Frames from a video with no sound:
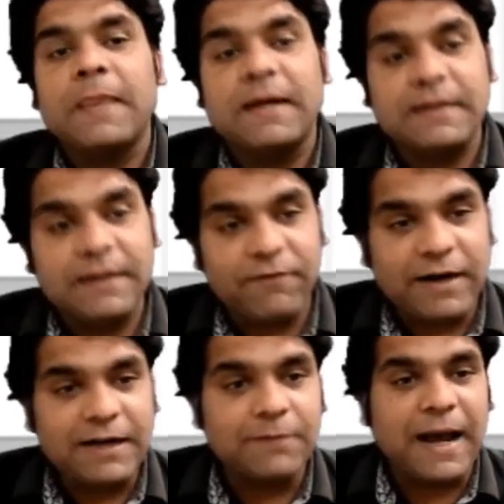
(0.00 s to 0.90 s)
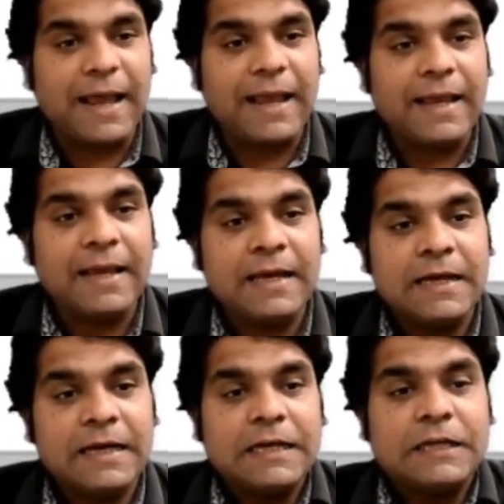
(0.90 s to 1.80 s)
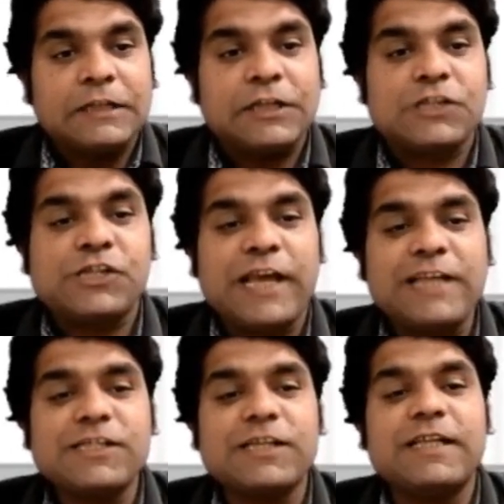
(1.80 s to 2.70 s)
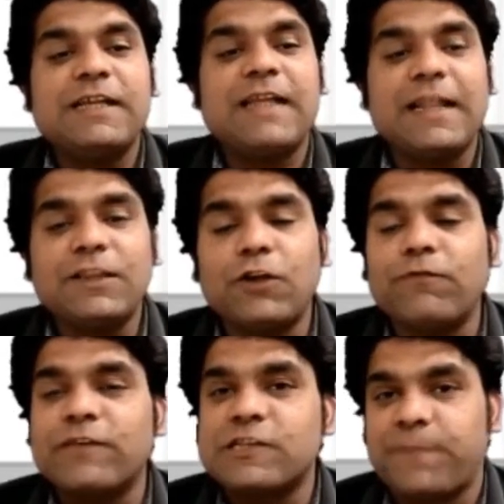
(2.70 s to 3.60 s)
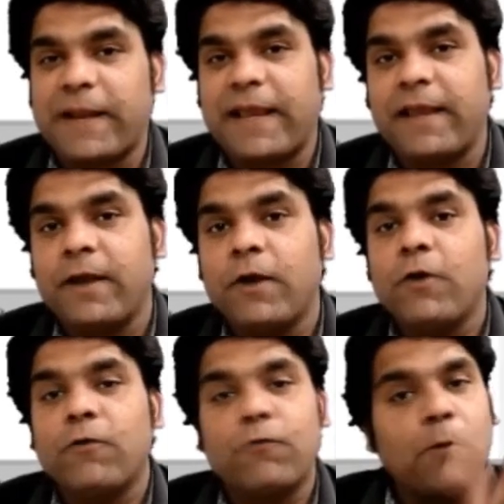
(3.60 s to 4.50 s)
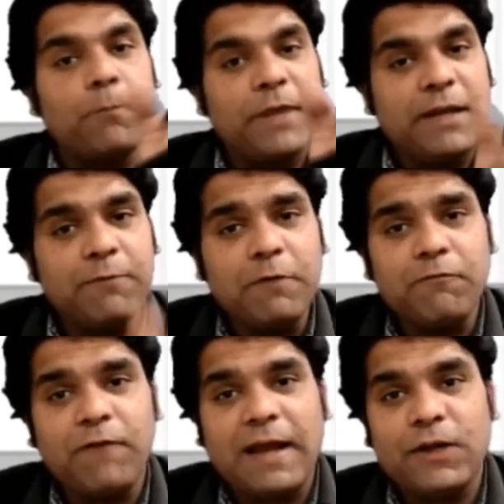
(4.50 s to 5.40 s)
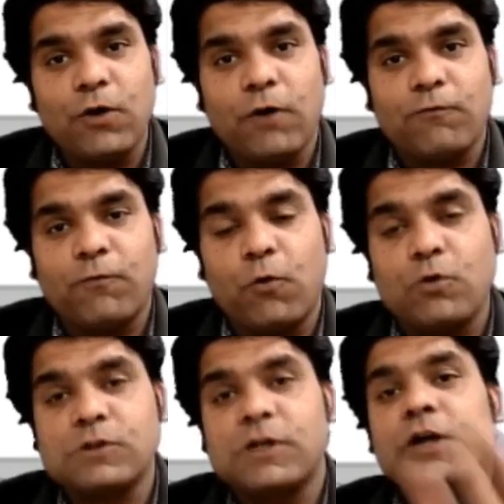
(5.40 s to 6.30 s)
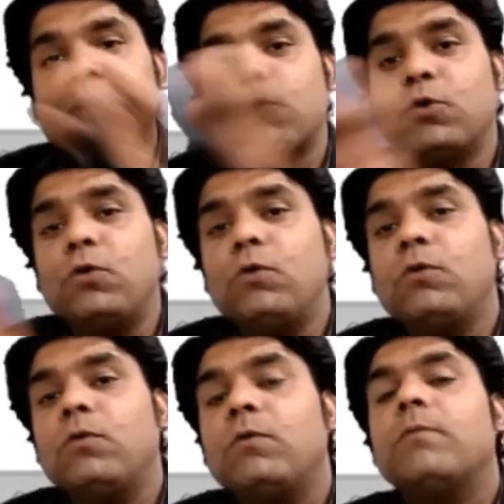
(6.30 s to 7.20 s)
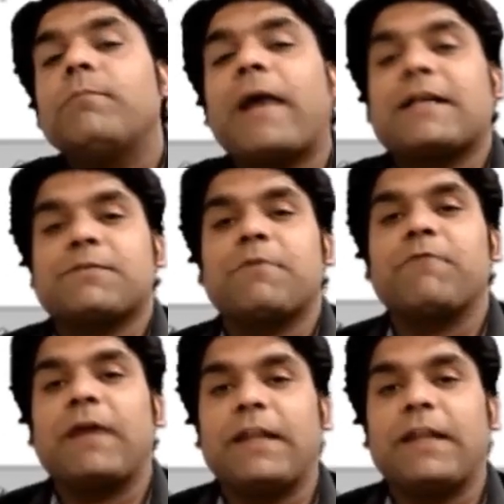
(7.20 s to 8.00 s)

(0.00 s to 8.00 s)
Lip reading: divided by the change in the length of a spring from minimum value of force to maximum value.